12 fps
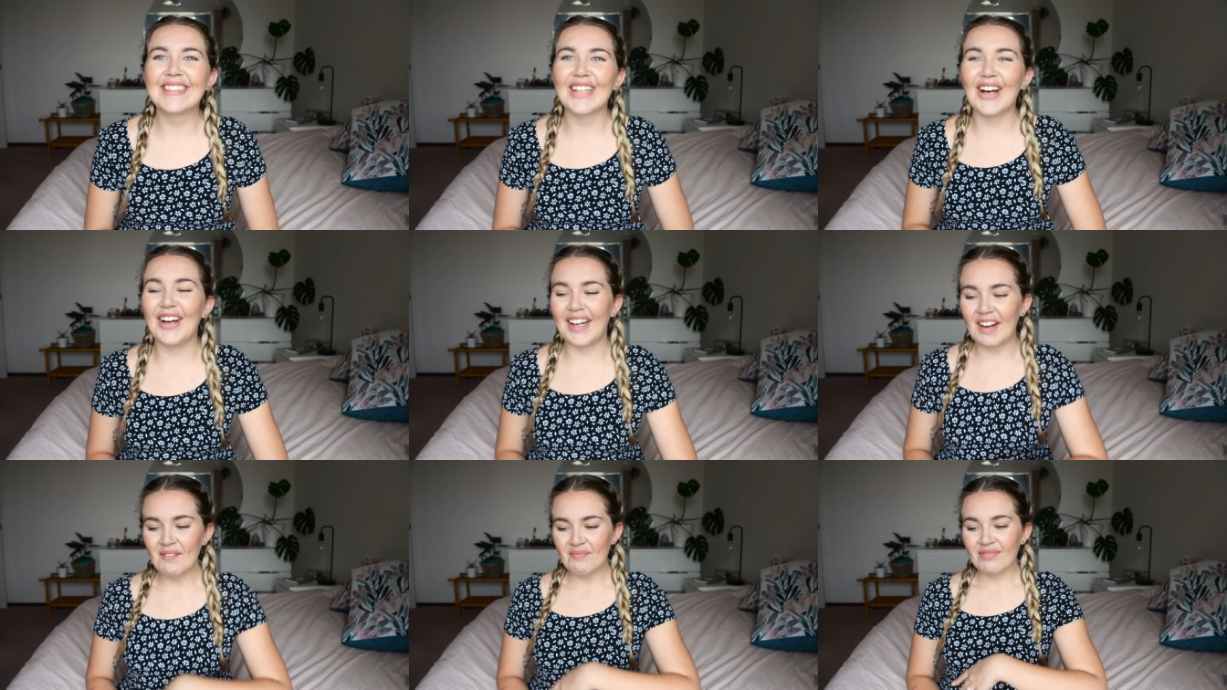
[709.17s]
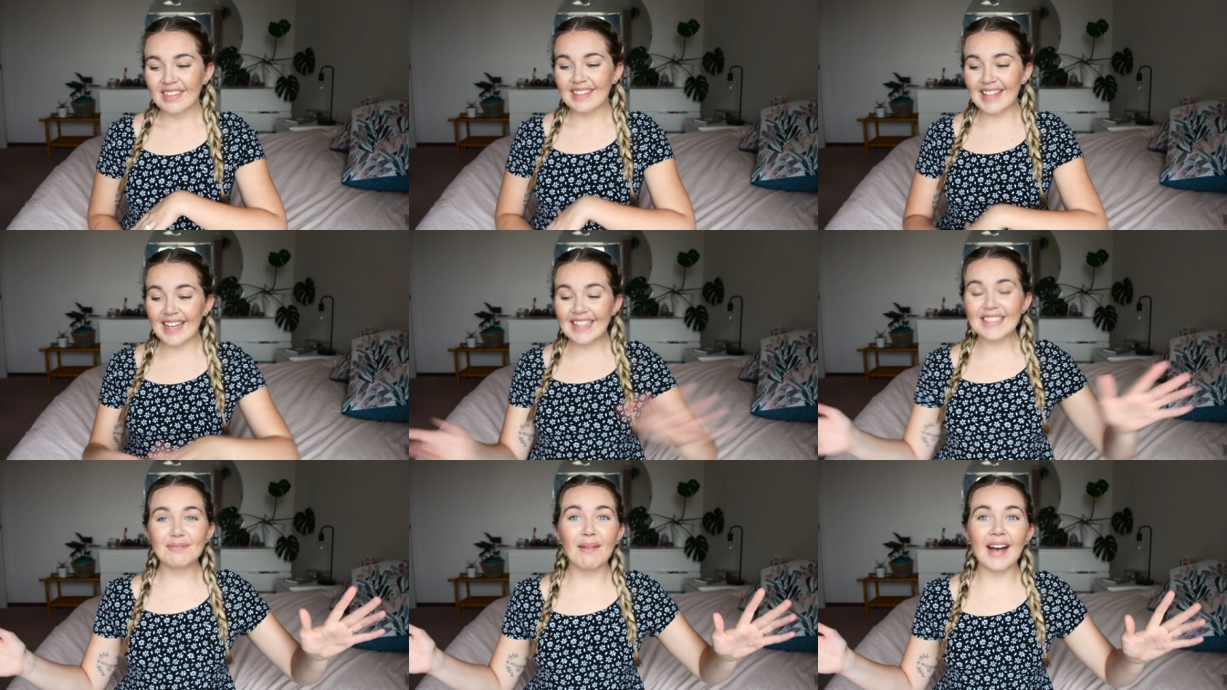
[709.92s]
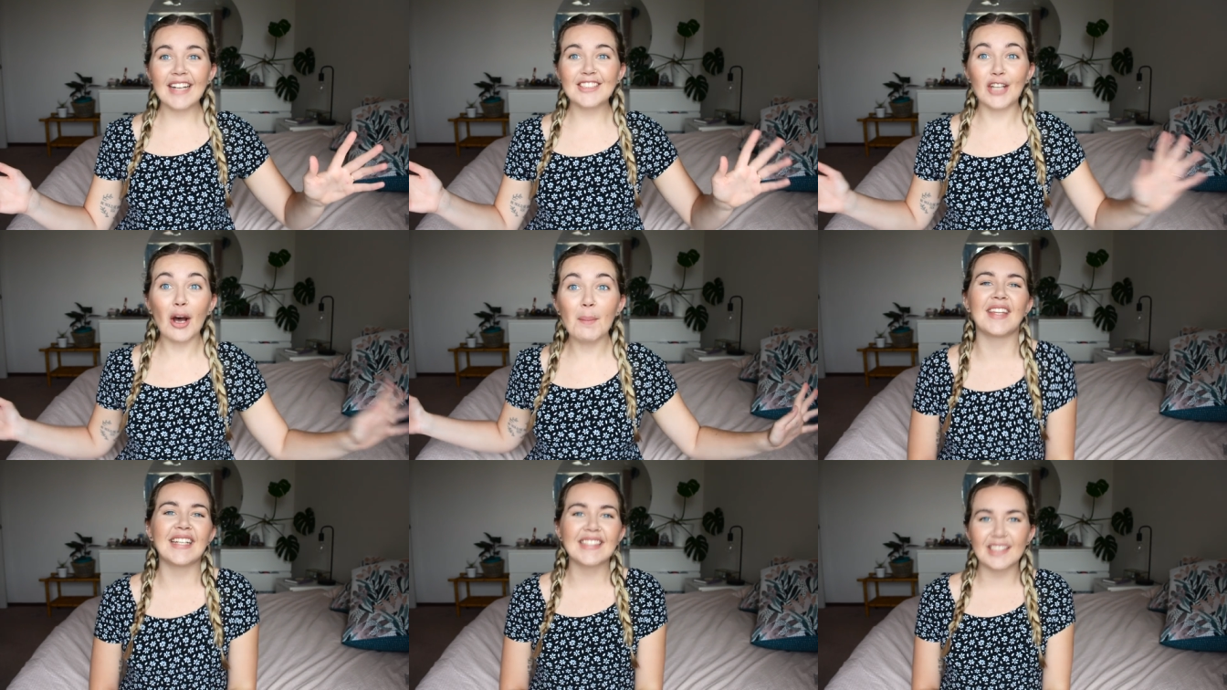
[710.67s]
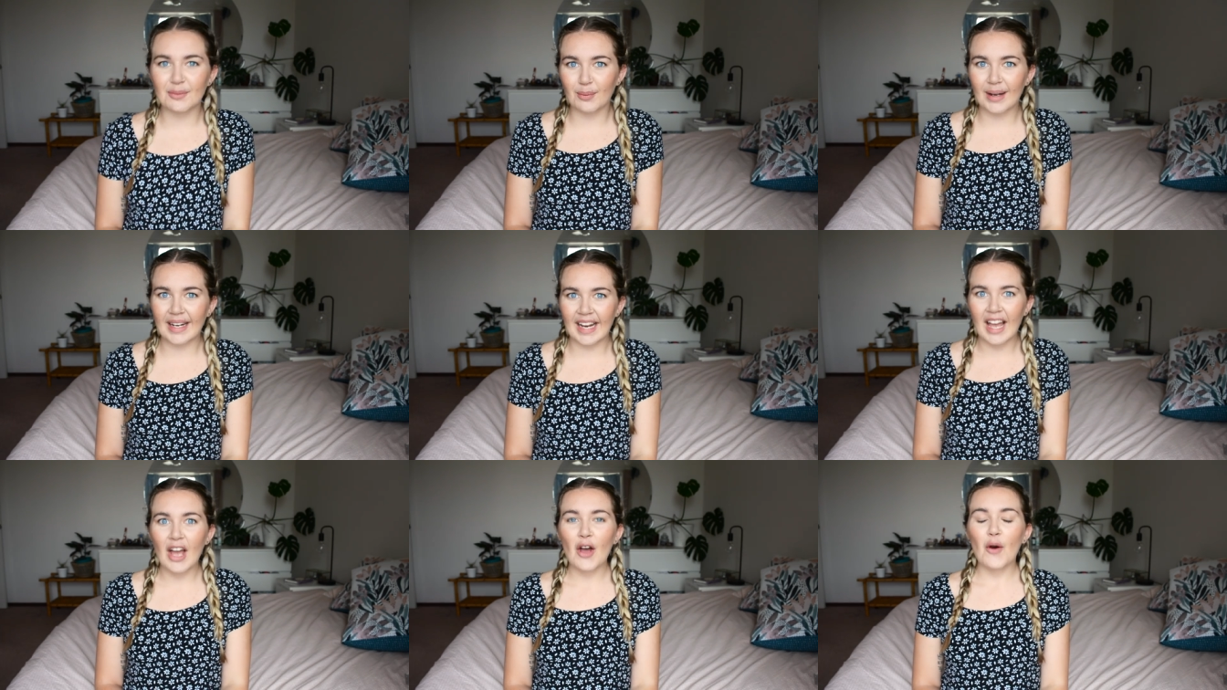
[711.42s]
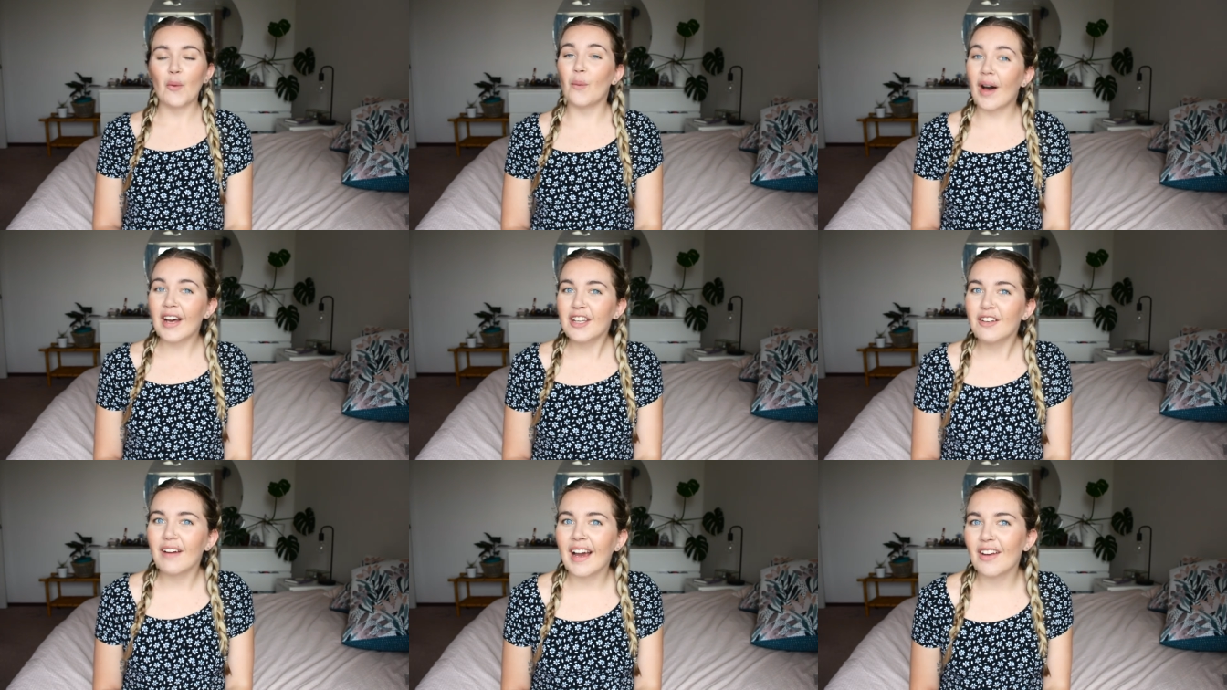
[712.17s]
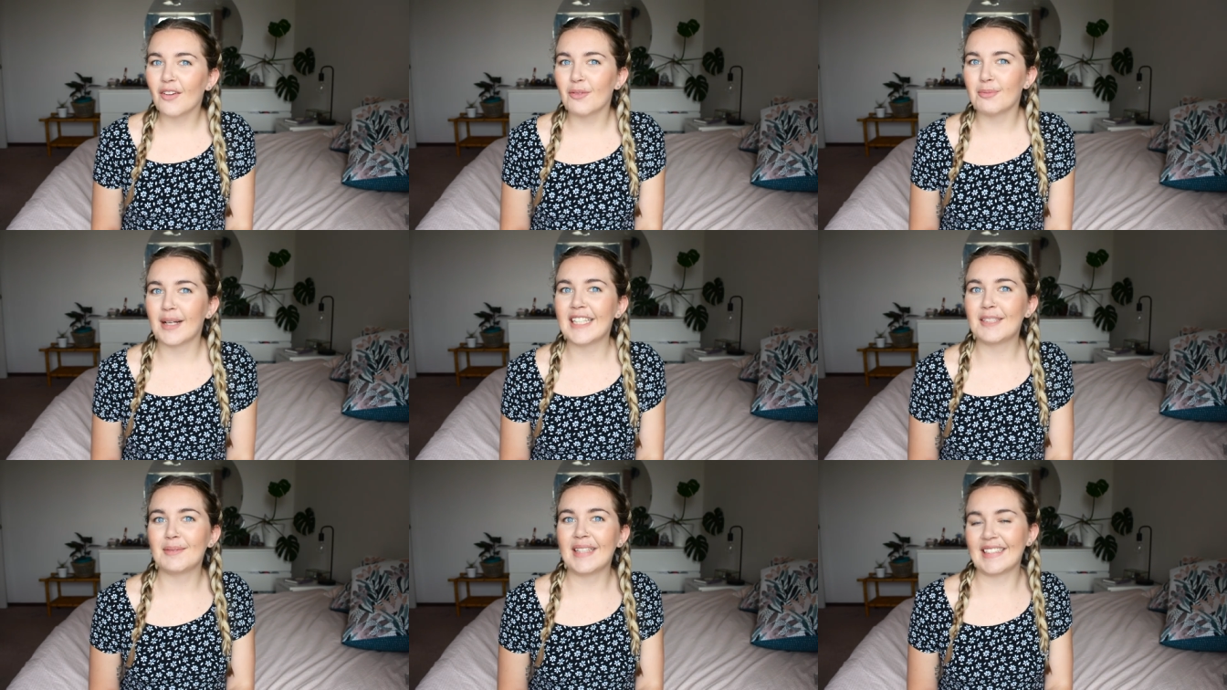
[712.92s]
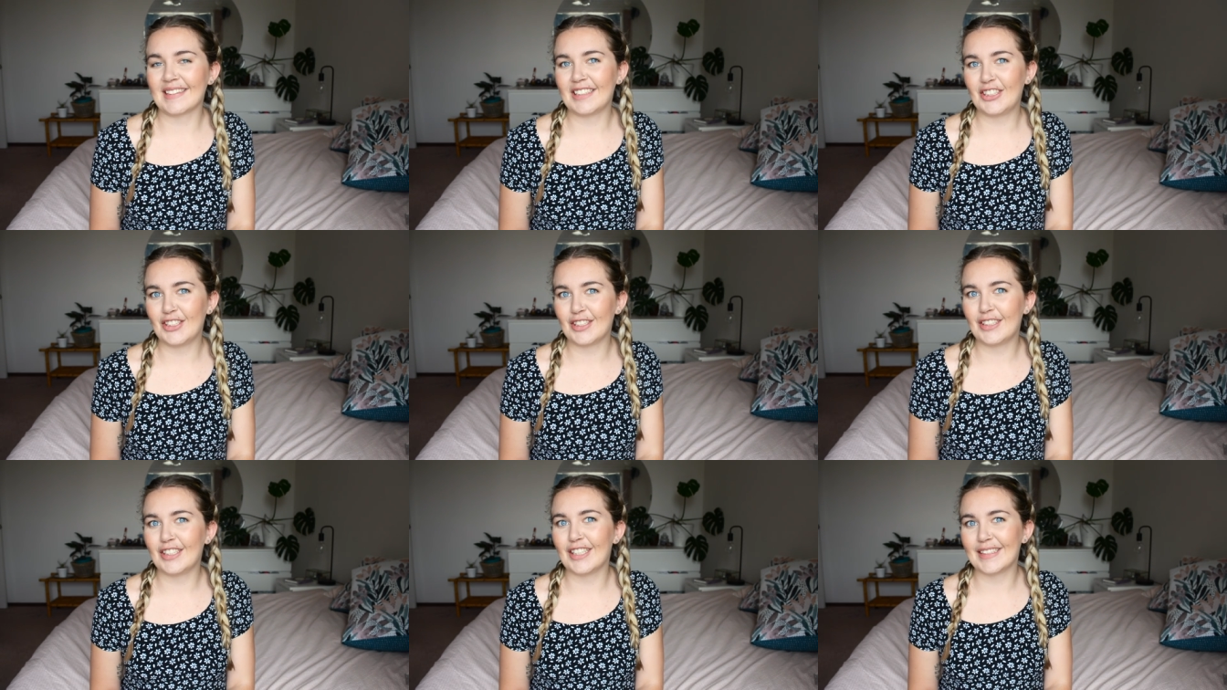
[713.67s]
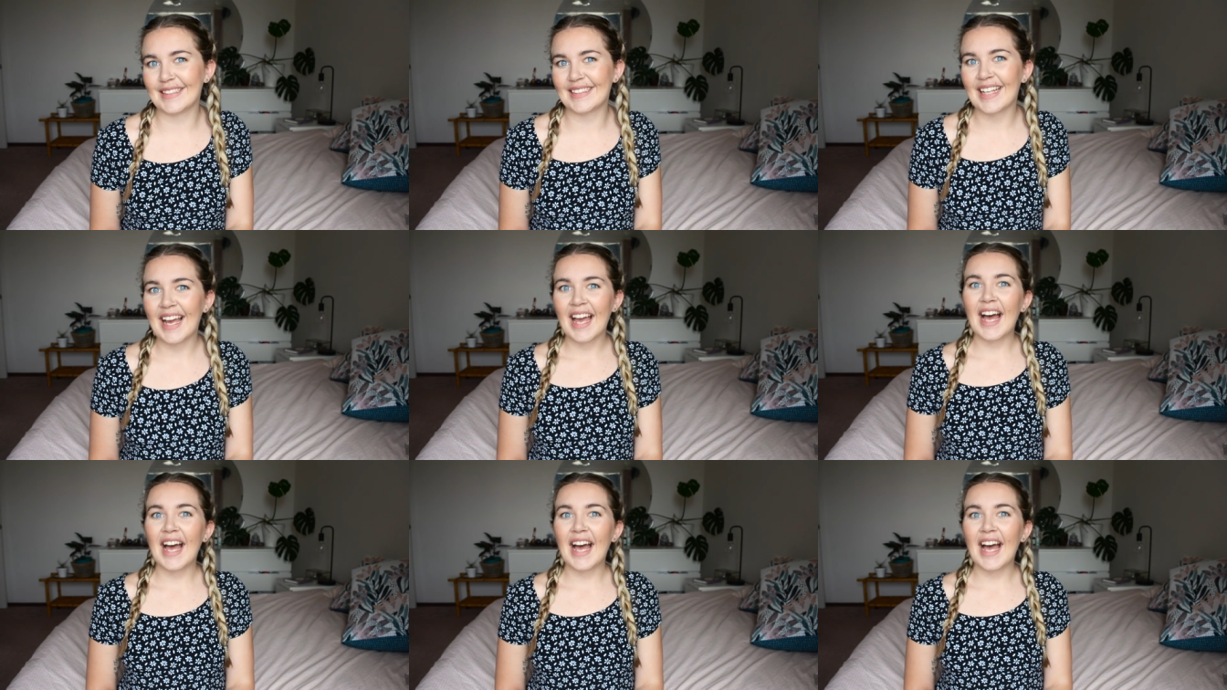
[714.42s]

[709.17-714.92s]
so that is my top things to bring while you're out on placement as a student nurse.